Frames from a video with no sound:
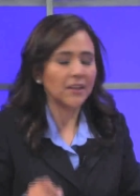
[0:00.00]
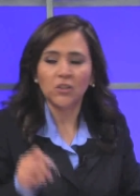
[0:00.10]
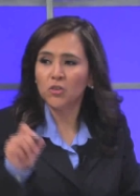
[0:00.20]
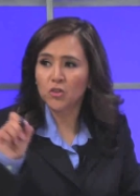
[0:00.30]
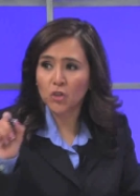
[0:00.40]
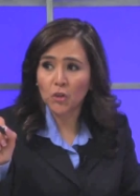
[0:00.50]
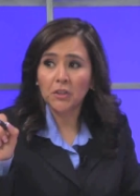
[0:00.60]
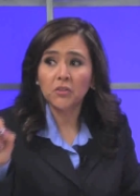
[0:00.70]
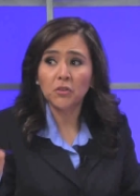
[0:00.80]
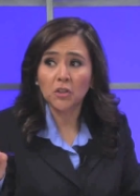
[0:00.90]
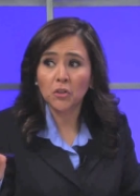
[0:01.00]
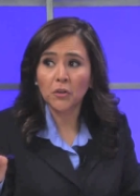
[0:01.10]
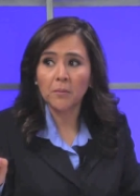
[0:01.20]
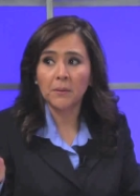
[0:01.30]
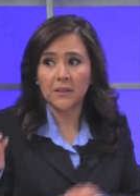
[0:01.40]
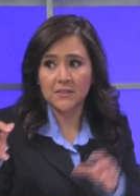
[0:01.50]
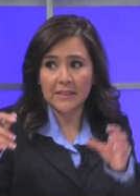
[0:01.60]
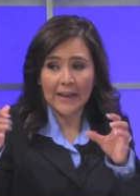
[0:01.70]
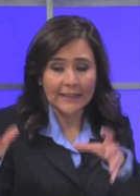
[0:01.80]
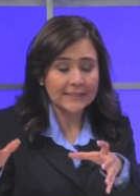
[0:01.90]
You don't need to include it because
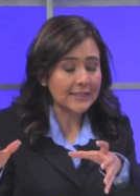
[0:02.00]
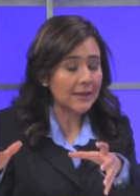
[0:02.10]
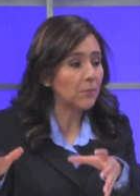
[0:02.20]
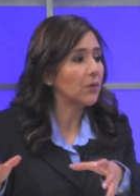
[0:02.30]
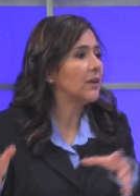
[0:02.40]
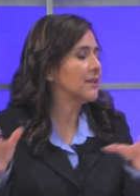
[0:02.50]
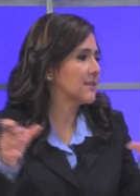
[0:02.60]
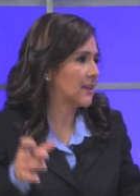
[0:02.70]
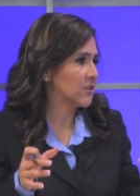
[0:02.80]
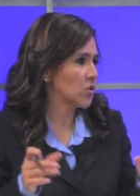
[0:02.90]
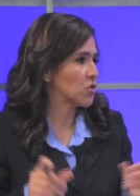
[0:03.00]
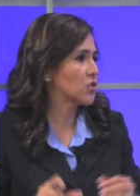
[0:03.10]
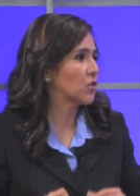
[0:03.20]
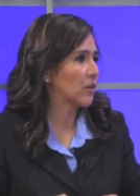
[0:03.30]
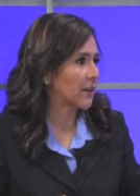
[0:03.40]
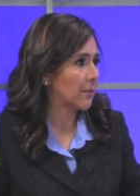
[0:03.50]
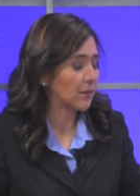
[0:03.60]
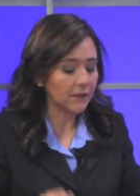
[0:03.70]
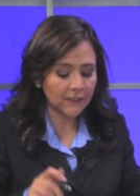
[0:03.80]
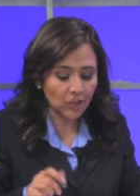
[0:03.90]
an ITIN number is not a social security
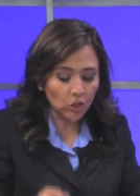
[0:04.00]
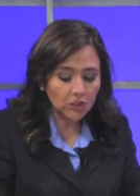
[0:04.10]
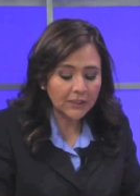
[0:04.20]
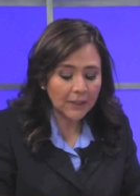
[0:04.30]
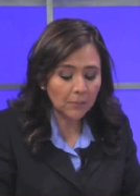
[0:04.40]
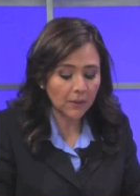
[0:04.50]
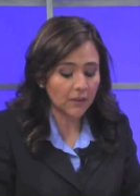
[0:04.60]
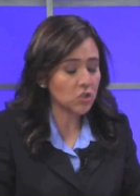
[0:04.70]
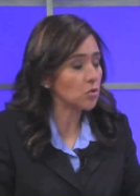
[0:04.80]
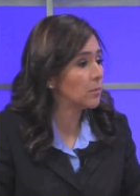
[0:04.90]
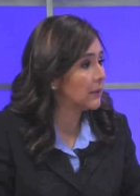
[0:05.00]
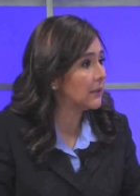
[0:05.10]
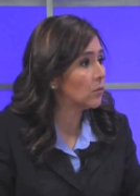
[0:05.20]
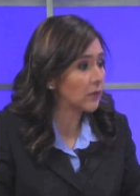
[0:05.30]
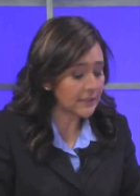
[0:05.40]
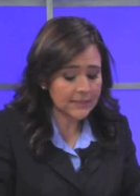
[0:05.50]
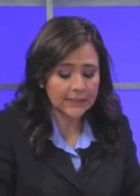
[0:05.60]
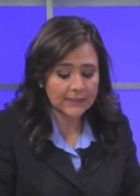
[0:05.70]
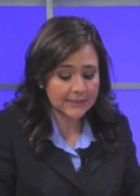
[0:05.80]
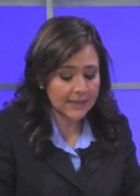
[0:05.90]
number. The only number that should be written
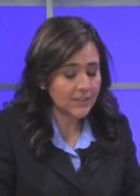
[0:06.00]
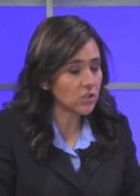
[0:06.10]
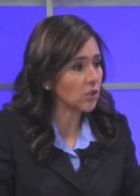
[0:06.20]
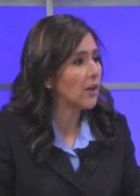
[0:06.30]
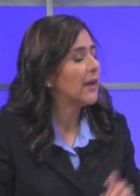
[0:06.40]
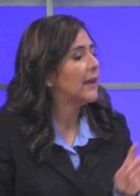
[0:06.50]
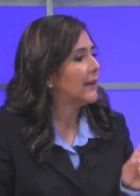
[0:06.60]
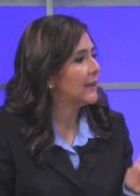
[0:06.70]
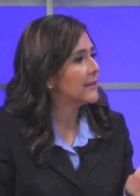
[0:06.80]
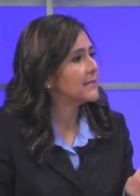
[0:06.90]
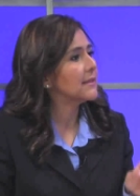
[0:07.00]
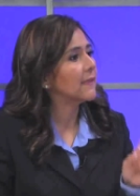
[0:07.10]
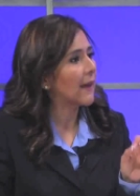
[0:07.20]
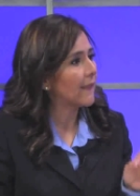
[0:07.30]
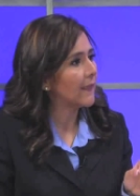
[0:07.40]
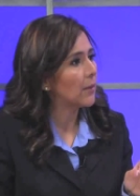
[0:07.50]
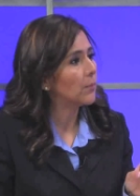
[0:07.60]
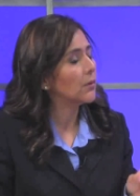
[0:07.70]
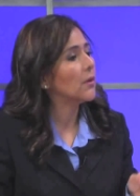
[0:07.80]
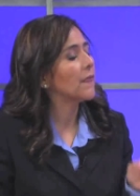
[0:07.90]
in this answer is that
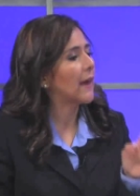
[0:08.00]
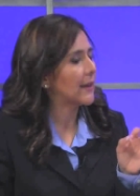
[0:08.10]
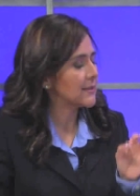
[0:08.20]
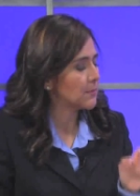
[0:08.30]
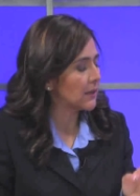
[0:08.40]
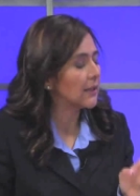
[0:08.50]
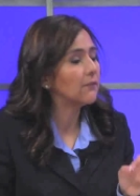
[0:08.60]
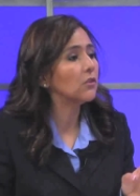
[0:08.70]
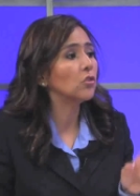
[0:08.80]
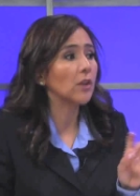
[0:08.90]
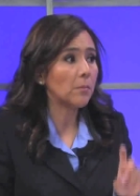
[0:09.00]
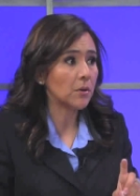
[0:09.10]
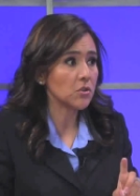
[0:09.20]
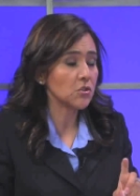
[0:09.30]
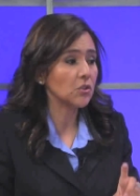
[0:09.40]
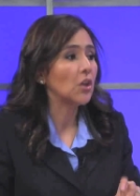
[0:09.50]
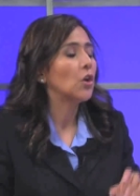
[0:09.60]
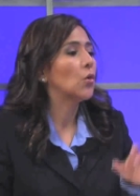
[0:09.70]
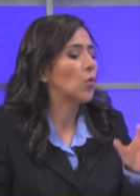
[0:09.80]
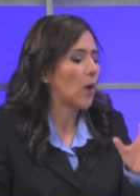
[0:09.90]
number that has been given to that person
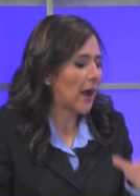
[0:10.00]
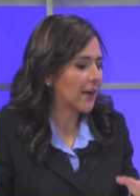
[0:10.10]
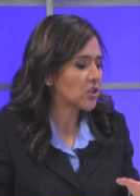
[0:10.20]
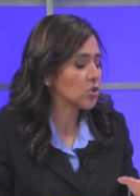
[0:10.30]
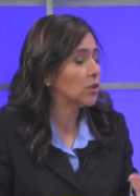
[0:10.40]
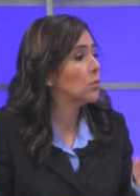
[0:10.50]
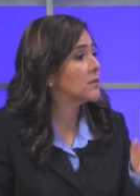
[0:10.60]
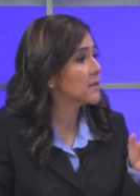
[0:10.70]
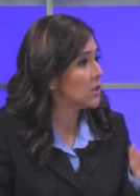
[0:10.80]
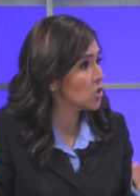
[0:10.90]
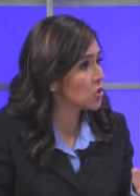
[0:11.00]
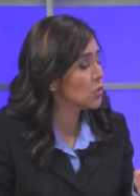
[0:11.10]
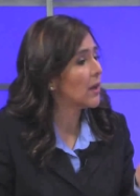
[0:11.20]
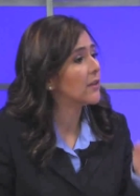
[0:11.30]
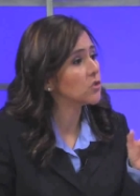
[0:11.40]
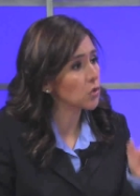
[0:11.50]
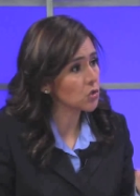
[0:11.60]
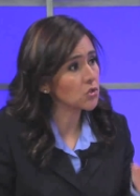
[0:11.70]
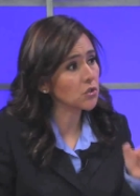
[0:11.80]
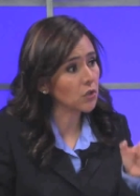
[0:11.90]
who actually was issued a
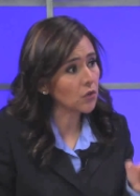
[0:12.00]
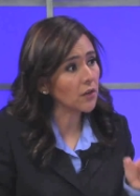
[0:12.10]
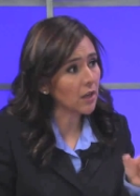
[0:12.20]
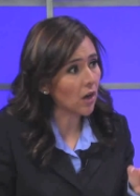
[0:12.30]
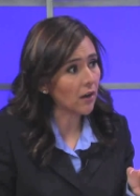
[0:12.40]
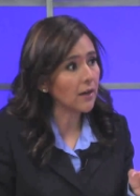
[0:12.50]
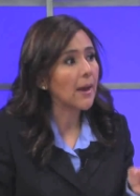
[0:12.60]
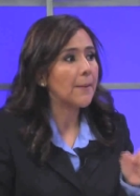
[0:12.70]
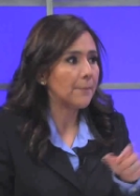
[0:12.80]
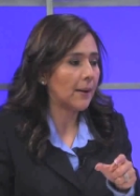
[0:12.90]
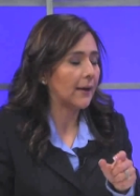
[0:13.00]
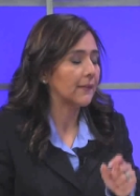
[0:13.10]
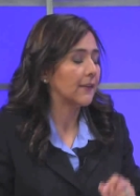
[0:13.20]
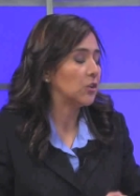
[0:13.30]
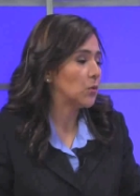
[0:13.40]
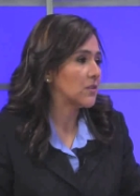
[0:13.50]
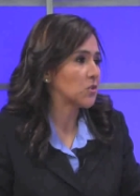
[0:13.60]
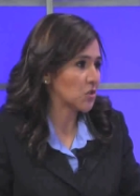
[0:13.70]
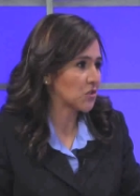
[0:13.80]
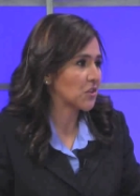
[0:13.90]
social security card by the US
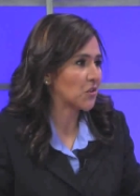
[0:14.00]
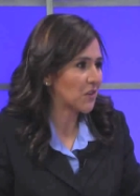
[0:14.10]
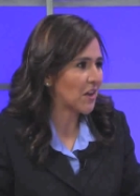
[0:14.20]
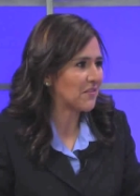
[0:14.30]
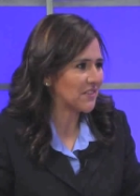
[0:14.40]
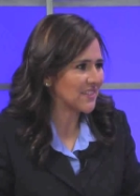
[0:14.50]
Social Security Office.